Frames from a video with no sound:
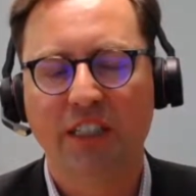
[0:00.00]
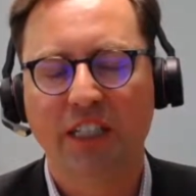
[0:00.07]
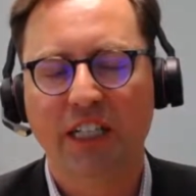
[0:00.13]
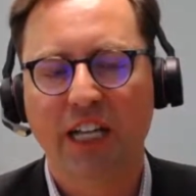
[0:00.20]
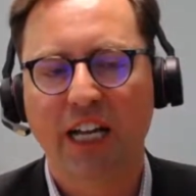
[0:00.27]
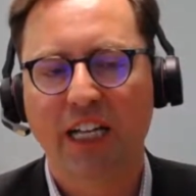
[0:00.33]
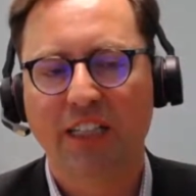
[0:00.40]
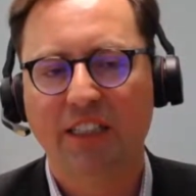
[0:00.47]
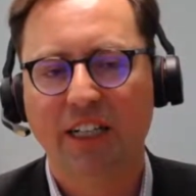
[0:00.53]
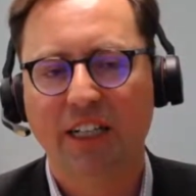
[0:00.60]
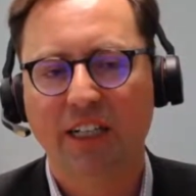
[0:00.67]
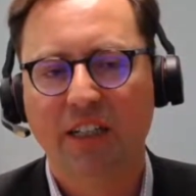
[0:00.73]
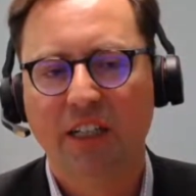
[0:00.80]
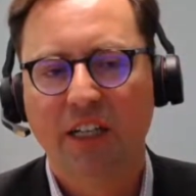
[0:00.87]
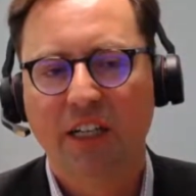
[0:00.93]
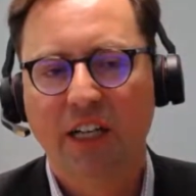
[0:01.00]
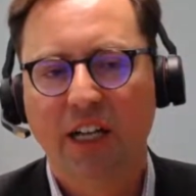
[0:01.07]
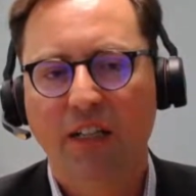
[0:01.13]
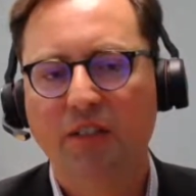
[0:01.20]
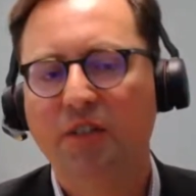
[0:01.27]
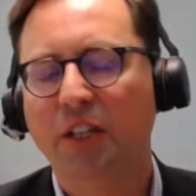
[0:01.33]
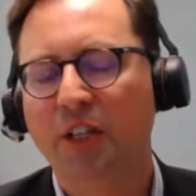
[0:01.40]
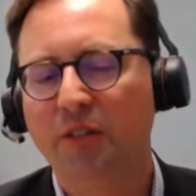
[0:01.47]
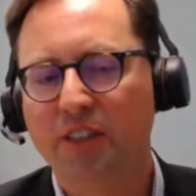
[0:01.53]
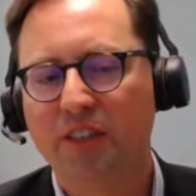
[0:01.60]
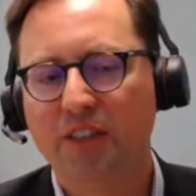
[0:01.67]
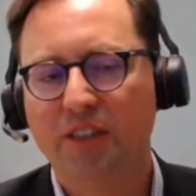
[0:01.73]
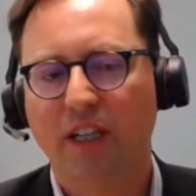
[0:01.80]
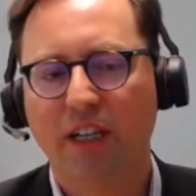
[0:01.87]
He had, this.